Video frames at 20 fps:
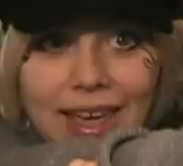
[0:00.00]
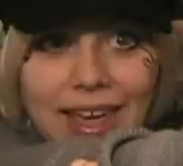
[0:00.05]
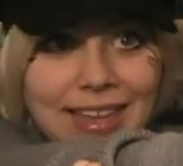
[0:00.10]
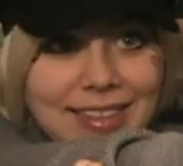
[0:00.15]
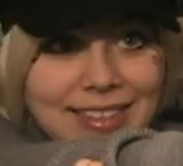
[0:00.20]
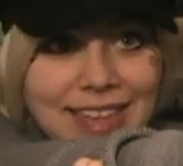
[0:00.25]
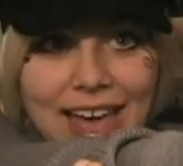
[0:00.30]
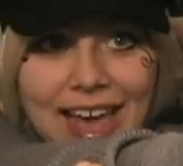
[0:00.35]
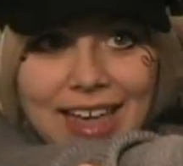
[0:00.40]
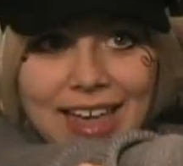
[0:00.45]

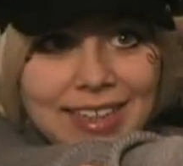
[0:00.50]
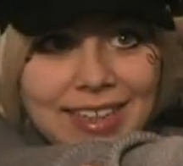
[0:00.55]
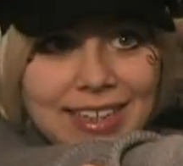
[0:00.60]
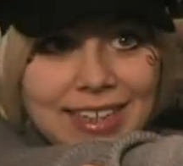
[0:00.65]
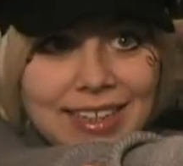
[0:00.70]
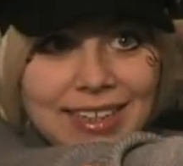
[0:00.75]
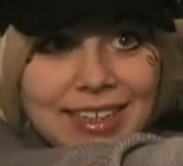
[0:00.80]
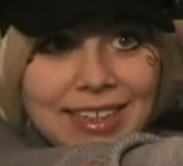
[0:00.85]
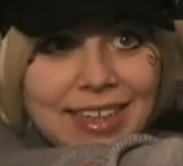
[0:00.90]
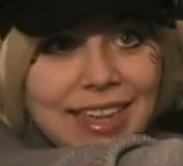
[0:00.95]

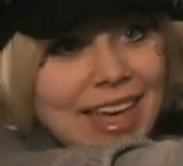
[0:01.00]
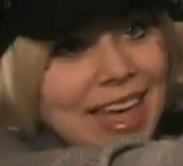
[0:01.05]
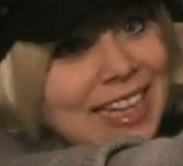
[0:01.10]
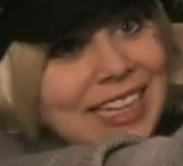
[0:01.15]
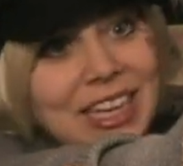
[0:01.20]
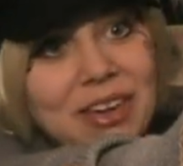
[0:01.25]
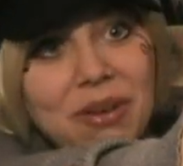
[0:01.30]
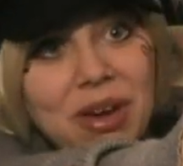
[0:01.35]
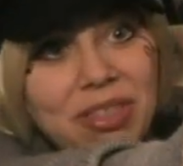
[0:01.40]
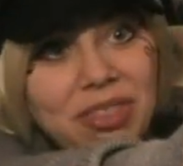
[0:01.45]
Exactly!
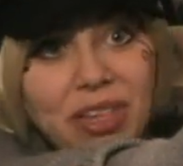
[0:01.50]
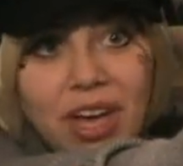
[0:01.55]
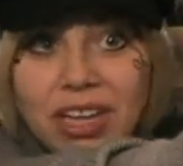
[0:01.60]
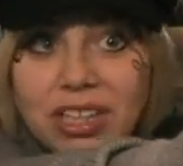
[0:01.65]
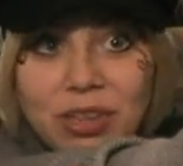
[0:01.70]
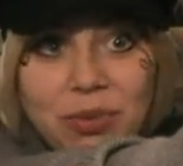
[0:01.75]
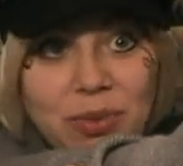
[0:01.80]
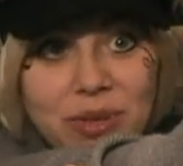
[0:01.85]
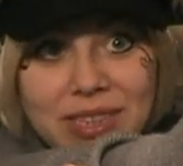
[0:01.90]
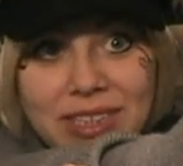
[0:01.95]
And here I
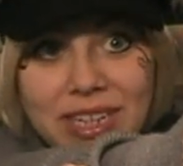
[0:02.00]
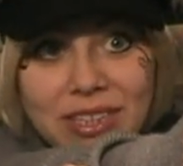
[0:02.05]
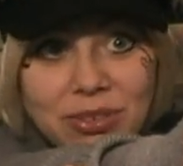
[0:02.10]
thought you wouldn't